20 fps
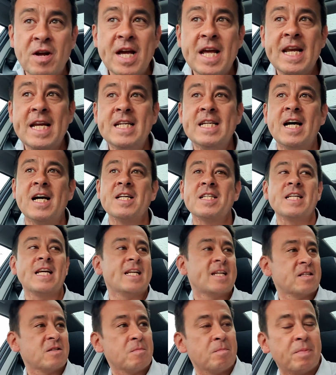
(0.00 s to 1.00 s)
really does.
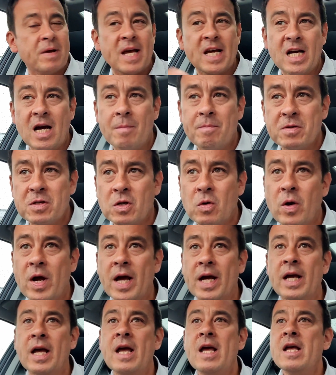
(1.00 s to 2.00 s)
It doesn't pick up as
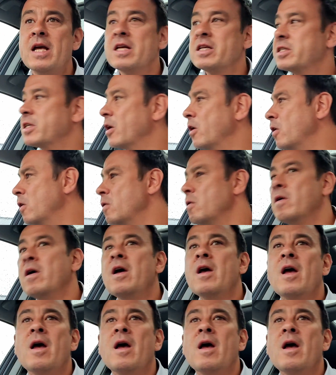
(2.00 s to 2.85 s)
quick. So,